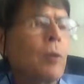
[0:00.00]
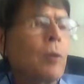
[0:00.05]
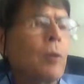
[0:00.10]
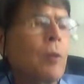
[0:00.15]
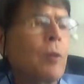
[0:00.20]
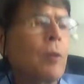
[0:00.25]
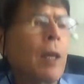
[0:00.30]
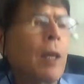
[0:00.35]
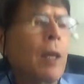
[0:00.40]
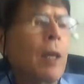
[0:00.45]

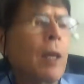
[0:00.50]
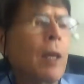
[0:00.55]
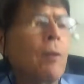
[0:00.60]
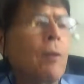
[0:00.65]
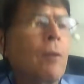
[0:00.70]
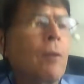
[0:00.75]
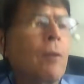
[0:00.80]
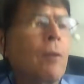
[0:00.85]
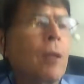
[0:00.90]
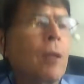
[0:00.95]
they can
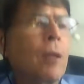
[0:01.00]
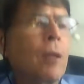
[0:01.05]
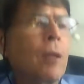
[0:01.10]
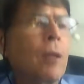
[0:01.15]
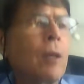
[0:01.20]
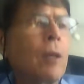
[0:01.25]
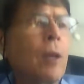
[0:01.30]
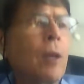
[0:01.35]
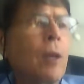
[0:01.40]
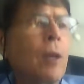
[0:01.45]

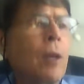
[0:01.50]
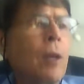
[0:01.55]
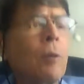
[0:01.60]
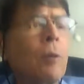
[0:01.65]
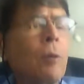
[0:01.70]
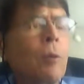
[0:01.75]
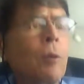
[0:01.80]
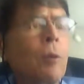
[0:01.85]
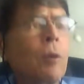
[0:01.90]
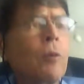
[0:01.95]
okay
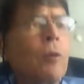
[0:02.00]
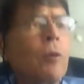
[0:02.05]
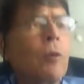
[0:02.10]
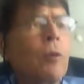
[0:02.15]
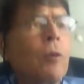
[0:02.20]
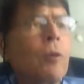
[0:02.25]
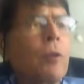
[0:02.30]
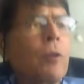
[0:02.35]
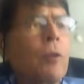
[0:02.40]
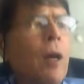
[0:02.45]
you, or if you're
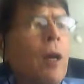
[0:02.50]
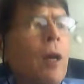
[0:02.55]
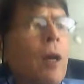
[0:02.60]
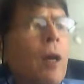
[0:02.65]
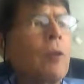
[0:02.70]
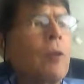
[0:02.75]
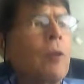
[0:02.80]
not,